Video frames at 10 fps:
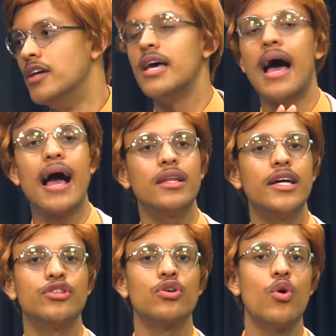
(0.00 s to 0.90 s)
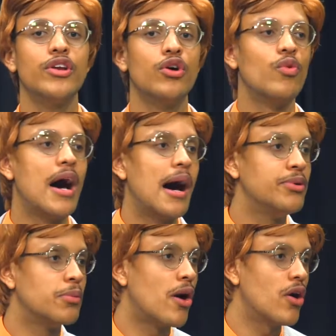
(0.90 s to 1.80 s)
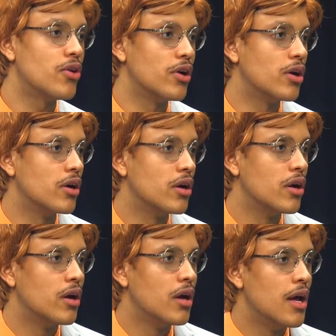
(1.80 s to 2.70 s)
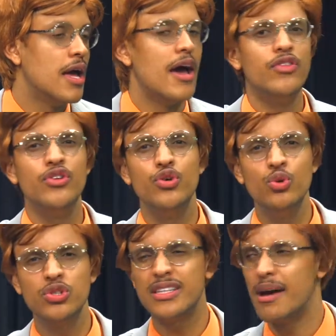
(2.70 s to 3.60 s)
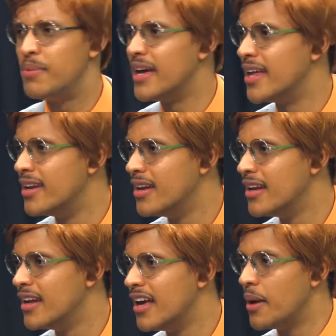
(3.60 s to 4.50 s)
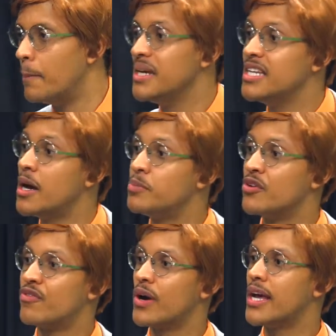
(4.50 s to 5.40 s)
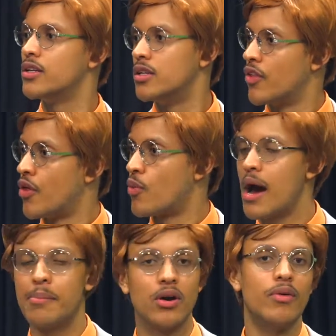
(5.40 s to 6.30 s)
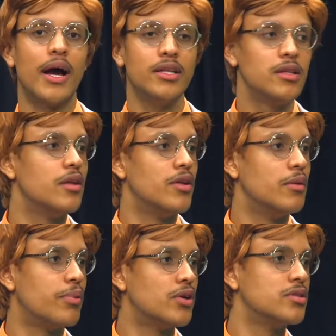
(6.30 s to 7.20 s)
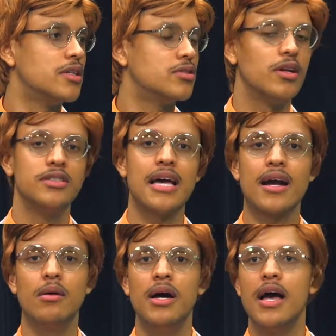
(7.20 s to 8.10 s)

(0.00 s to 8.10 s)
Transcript: to act like they're going to rob your partner, and then you step in, beat up your friend, the robber, right? The, the person that's going to attack him,